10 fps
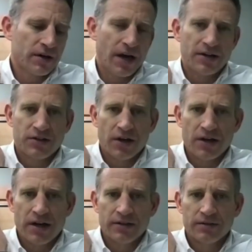guys
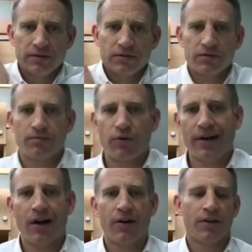dug in,
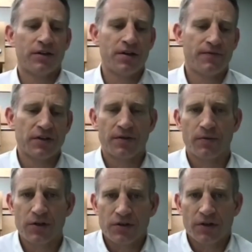played hard on the defense,
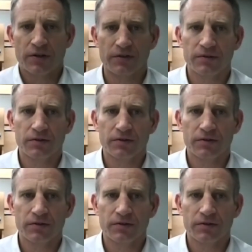and we just couldn't